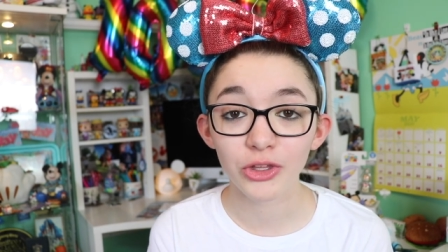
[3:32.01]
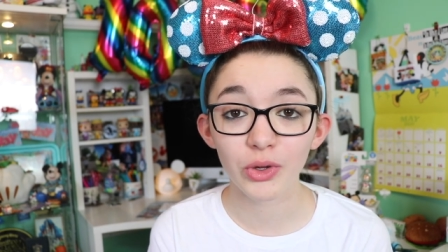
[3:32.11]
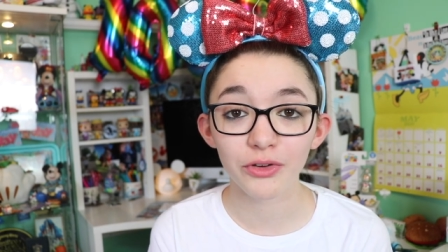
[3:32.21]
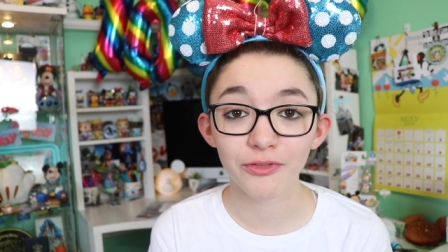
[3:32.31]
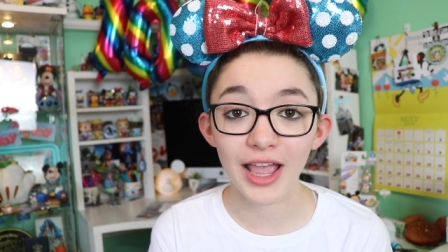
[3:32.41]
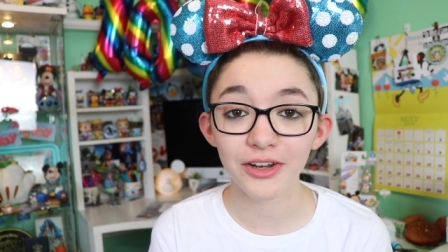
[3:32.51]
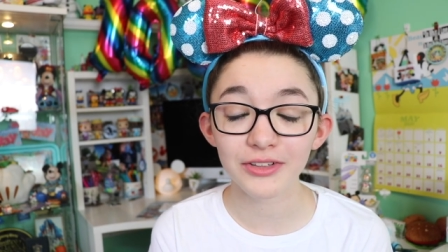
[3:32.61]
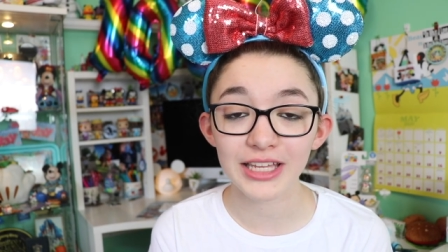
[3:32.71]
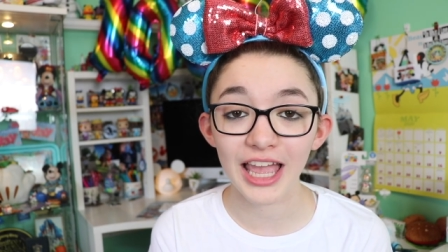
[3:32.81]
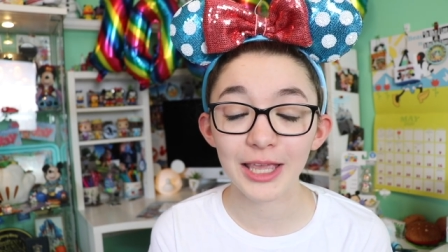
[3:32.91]
Your
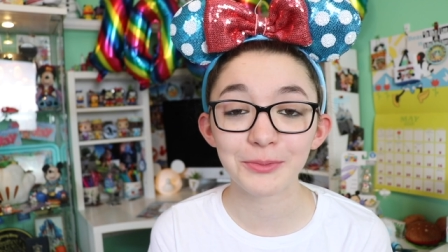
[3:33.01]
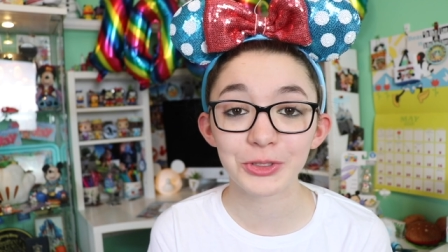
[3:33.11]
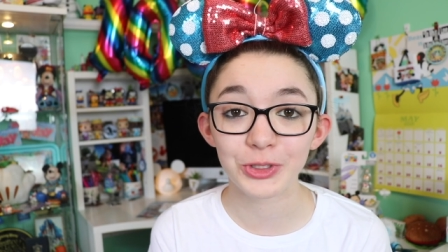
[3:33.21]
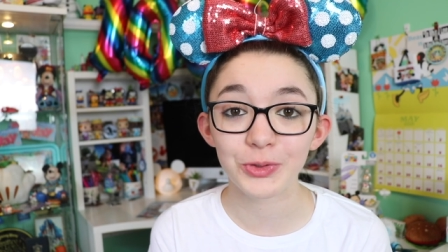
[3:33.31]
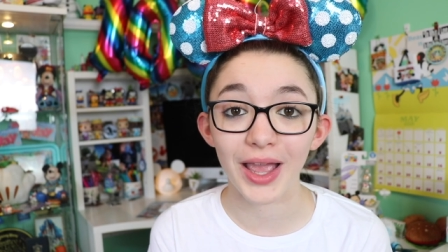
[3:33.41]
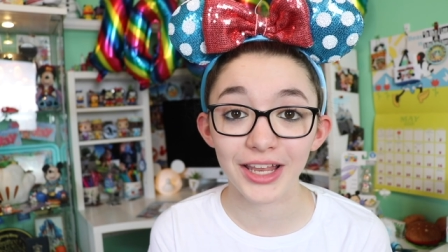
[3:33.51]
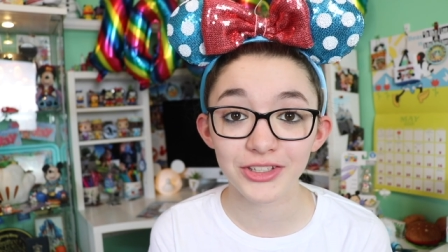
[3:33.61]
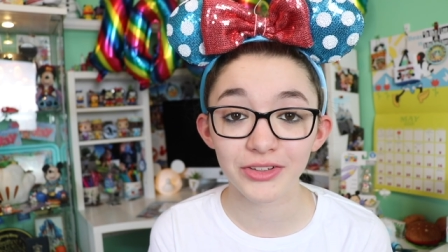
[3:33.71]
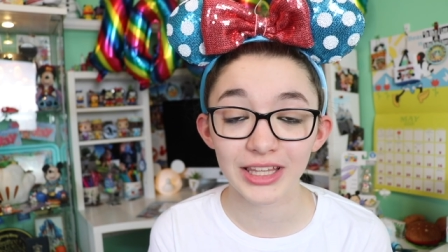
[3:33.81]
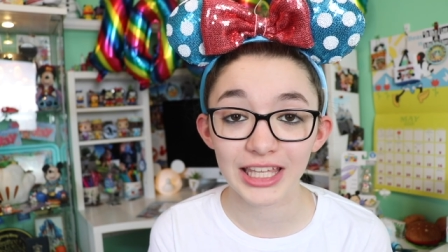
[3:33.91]
final time to
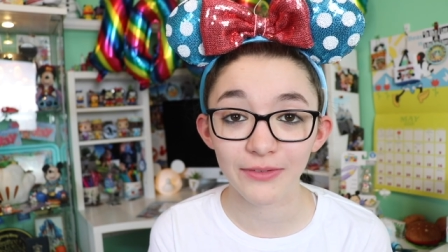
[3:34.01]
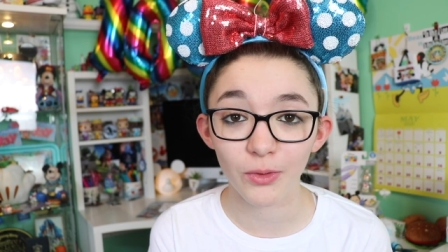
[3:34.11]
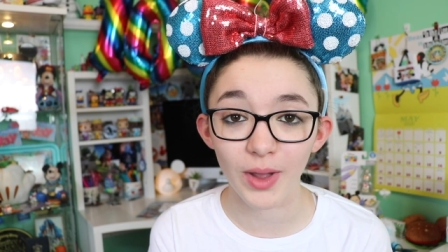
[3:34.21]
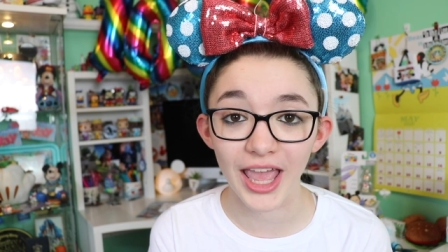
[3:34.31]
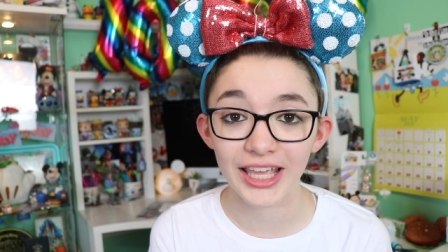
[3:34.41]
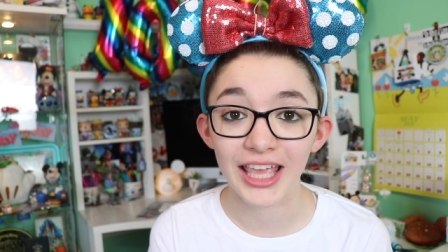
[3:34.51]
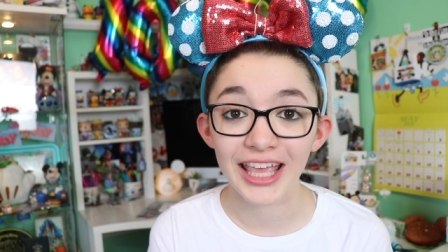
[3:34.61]
enter the giveaway